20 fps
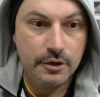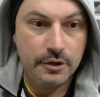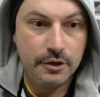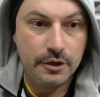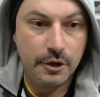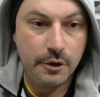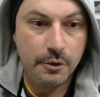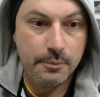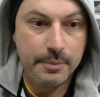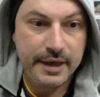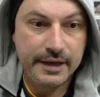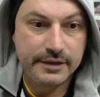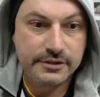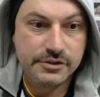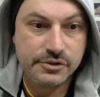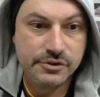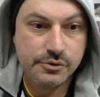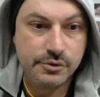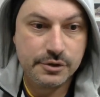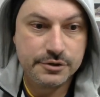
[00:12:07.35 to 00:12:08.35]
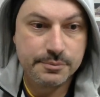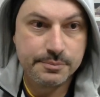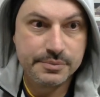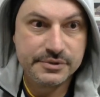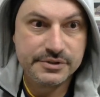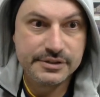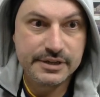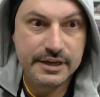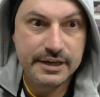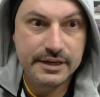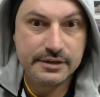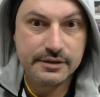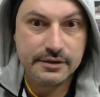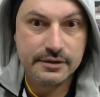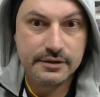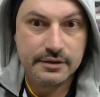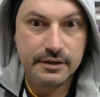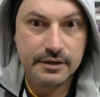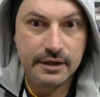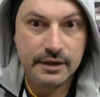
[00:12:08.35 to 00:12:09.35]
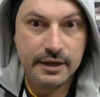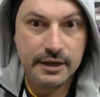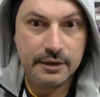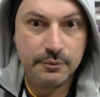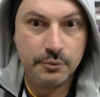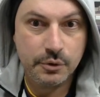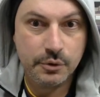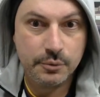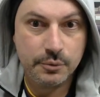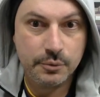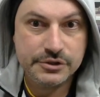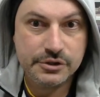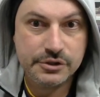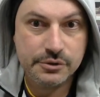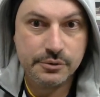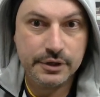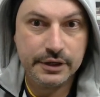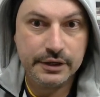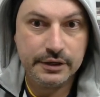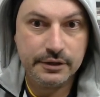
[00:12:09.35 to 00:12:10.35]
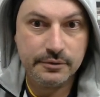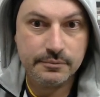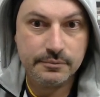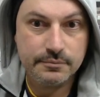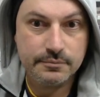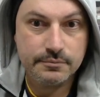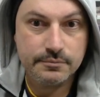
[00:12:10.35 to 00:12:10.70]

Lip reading: Go back to 200%, and what we're doing